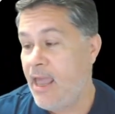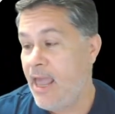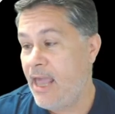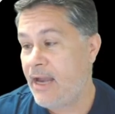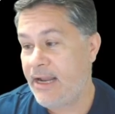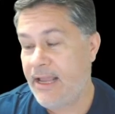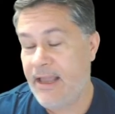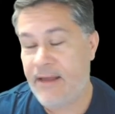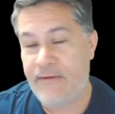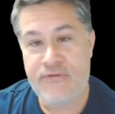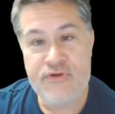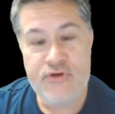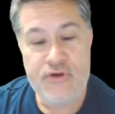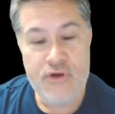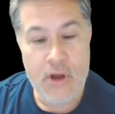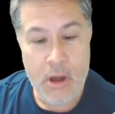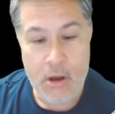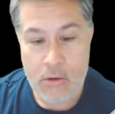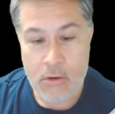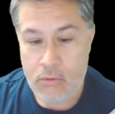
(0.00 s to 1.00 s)
and I have
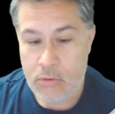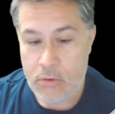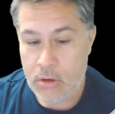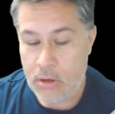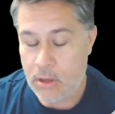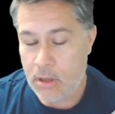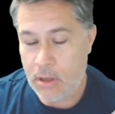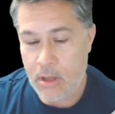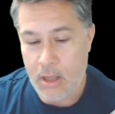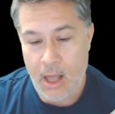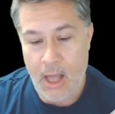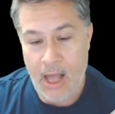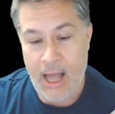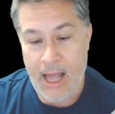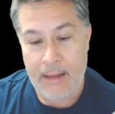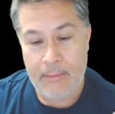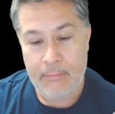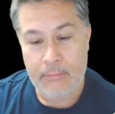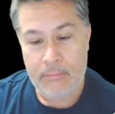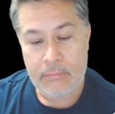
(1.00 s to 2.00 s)
no
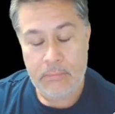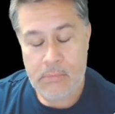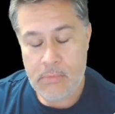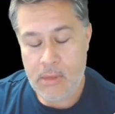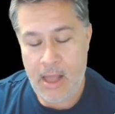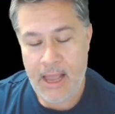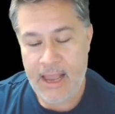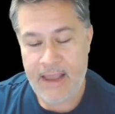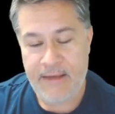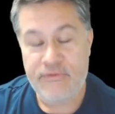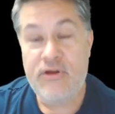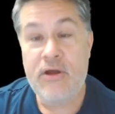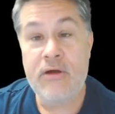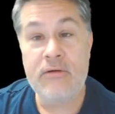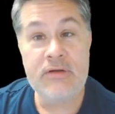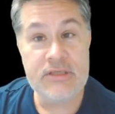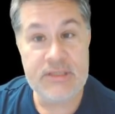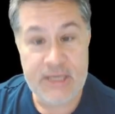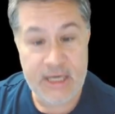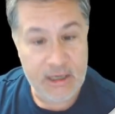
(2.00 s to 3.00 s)

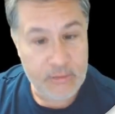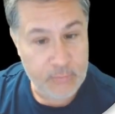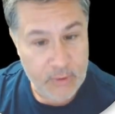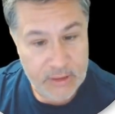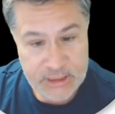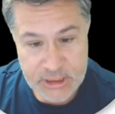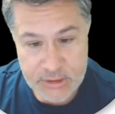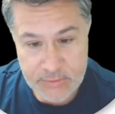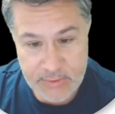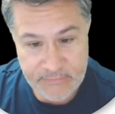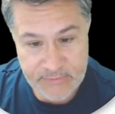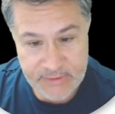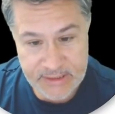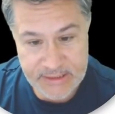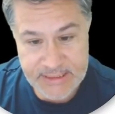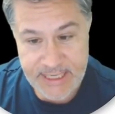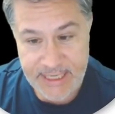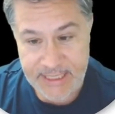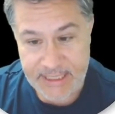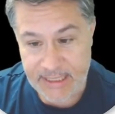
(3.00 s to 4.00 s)
desire whatsoever to
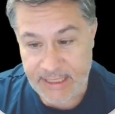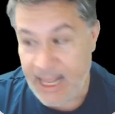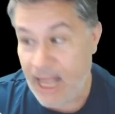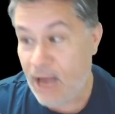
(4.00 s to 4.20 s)
take it.